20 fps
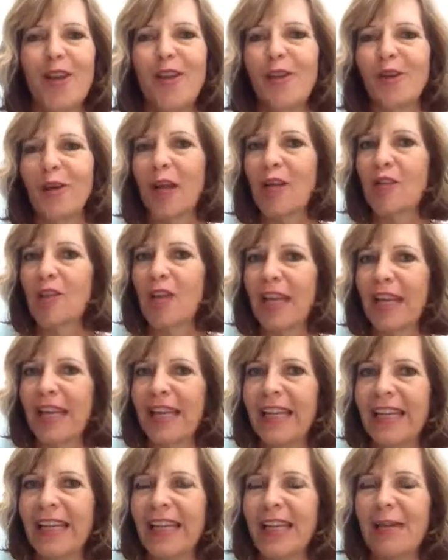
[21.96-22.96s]
You're not
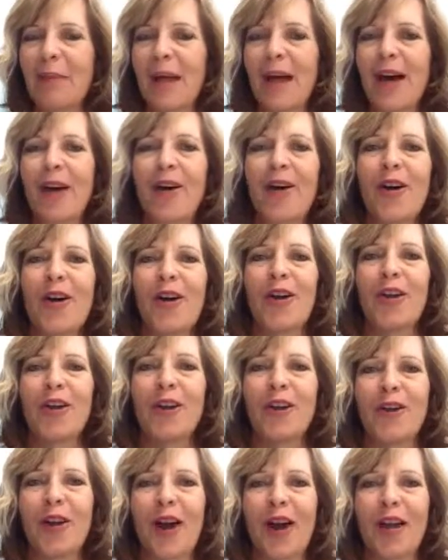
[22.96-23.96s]
checking email,
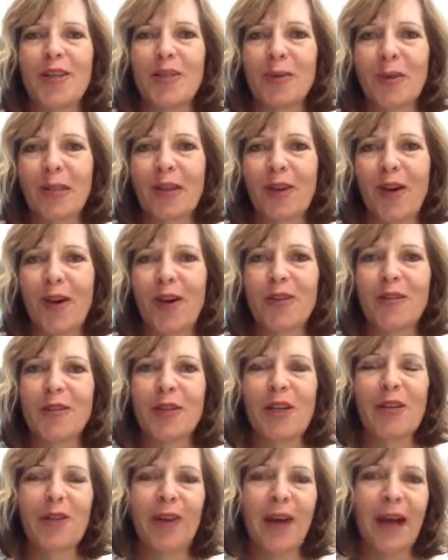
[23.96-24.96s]
you're not doing
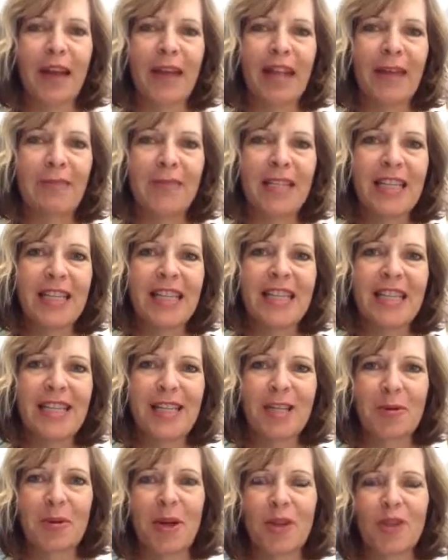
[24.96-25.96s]
laundry, you're not emptying the
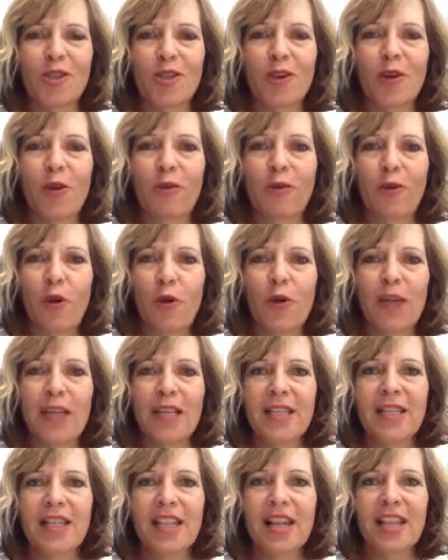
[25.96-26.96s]
dishwasher, you're
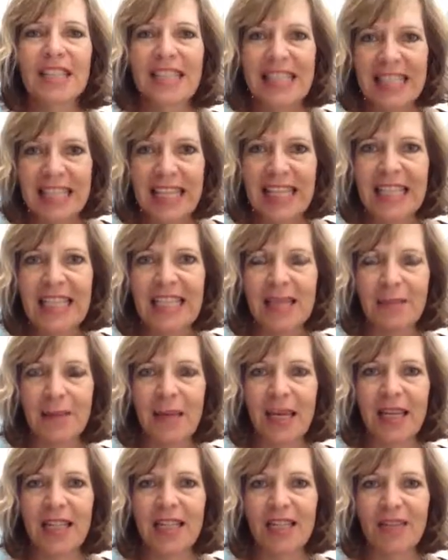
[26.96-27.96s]
focused 60
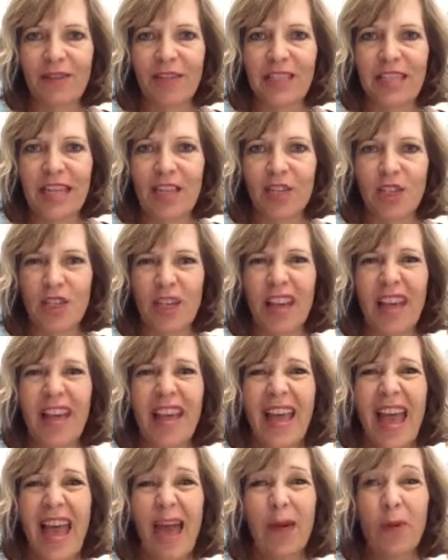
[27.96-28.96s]
minutes of attention.
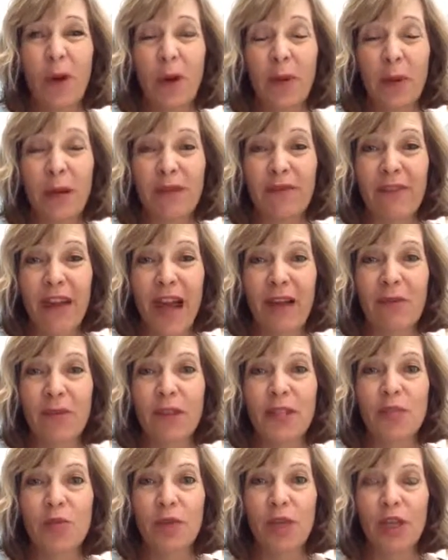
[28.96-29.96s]
And what we found
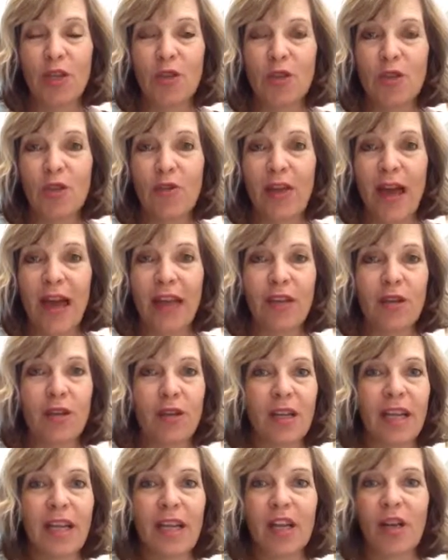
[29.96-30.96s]
is when you do that, you
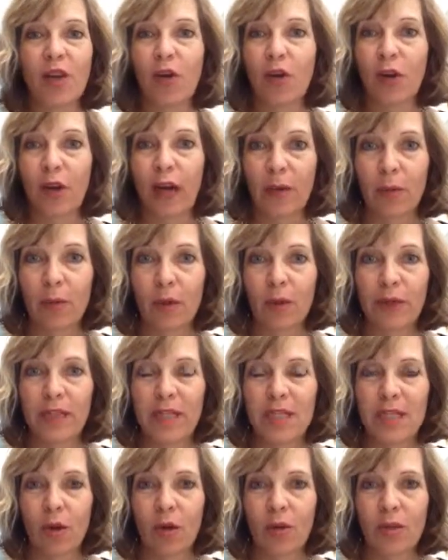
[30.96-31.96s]
can get incredible
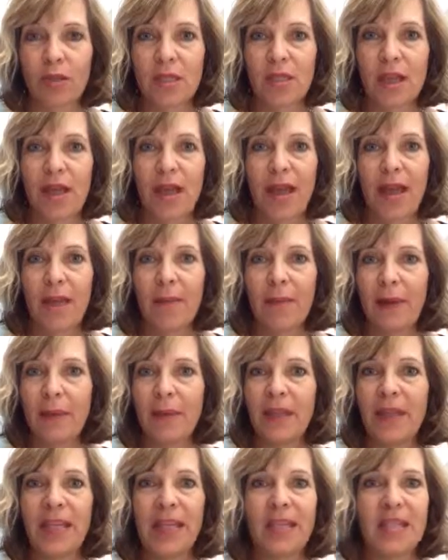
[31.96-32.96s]
results,
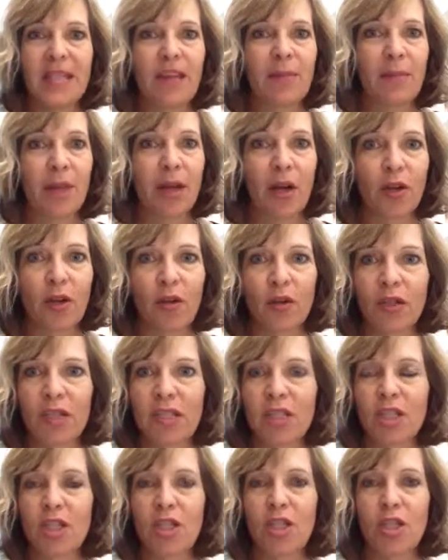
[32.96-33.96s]
maybe things that have been on your
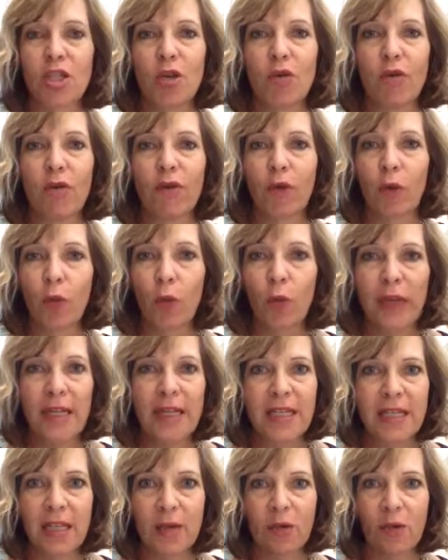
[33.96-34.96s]
list to do for
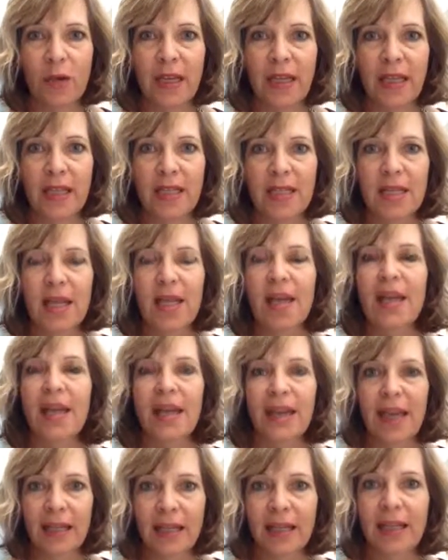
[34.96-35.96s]
weeks and weeks
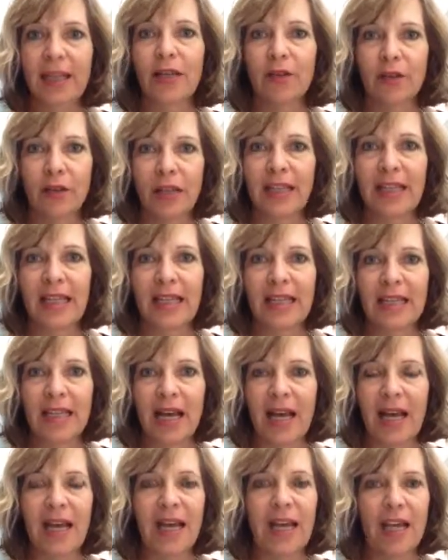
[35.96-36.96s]
can literally get
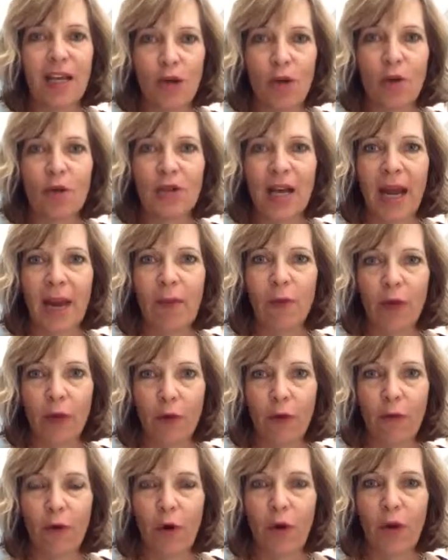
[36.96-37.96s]
done in no time when
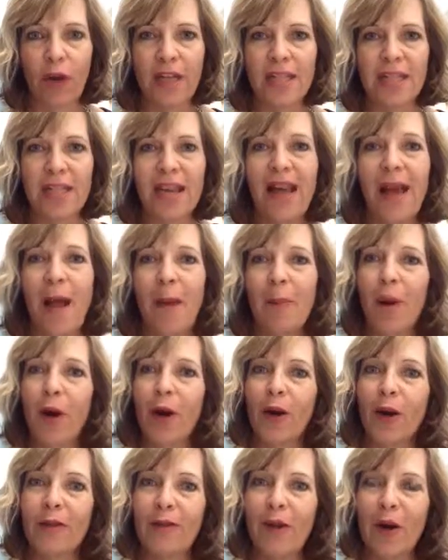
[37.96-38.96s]
you're focused.
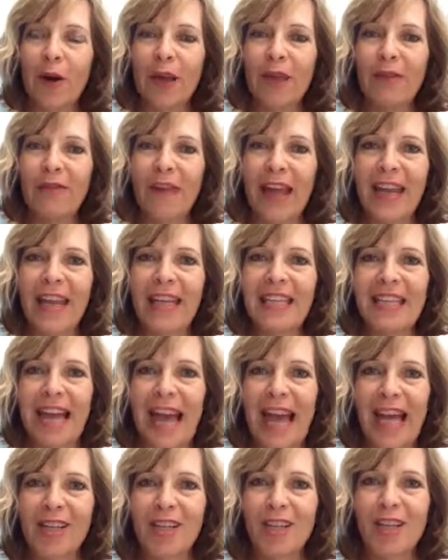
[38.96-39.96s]
Part of our event is
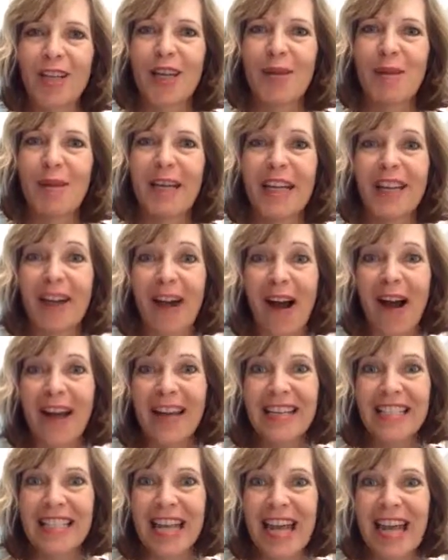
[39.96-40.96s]
actually going to be a
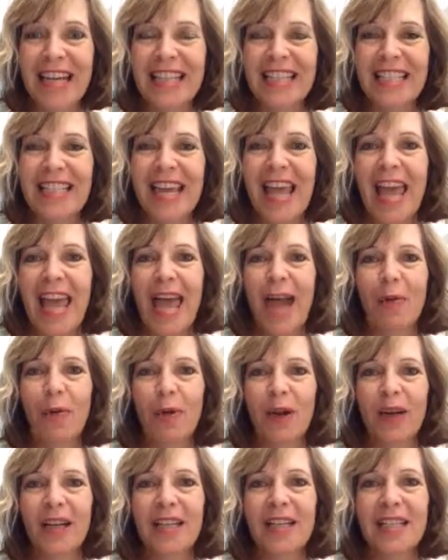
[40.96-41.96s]
contest, and
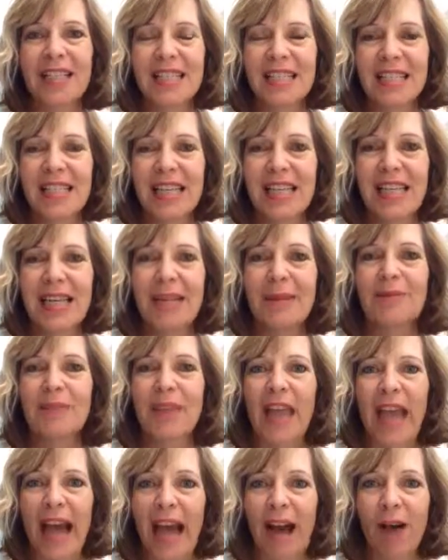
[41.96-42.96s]
we're going to see
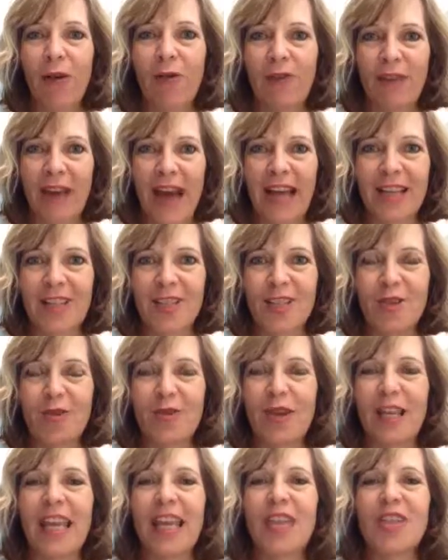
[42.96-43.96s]
how fast you
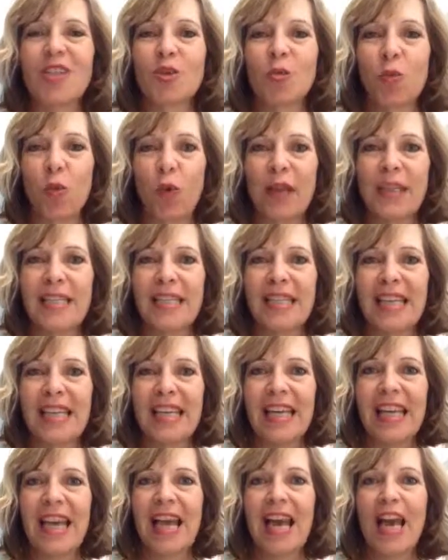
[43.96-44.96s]
can get
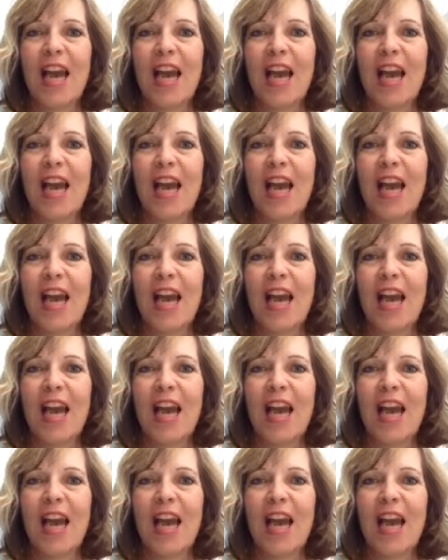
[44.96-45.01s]
20